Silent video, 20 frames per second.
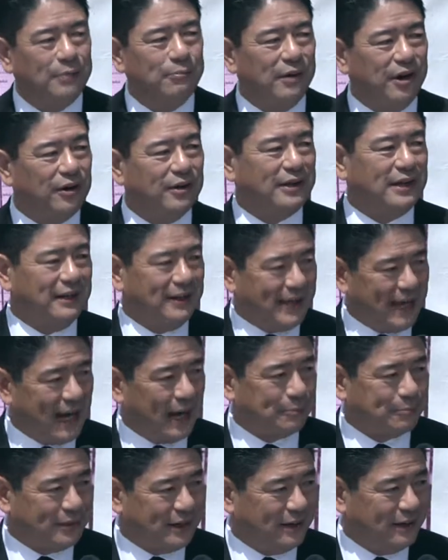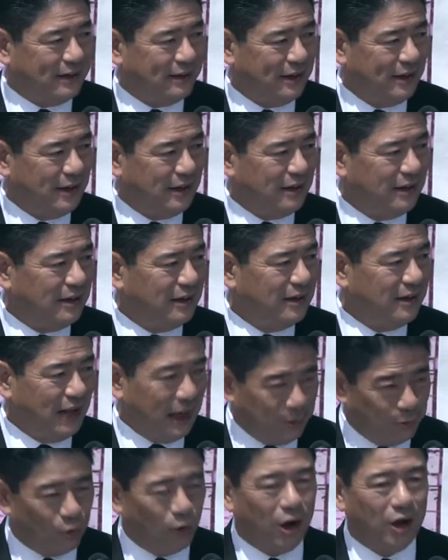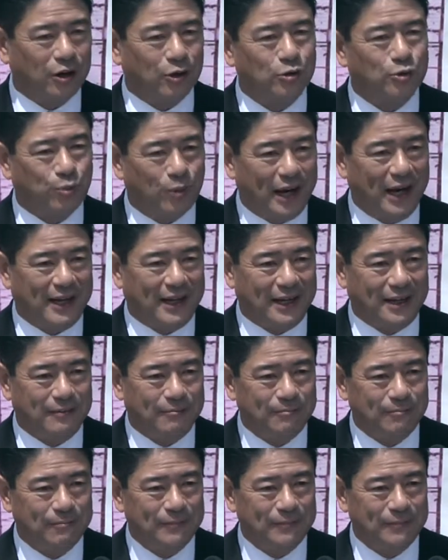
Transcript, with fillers: American captain named Ronald Reagan.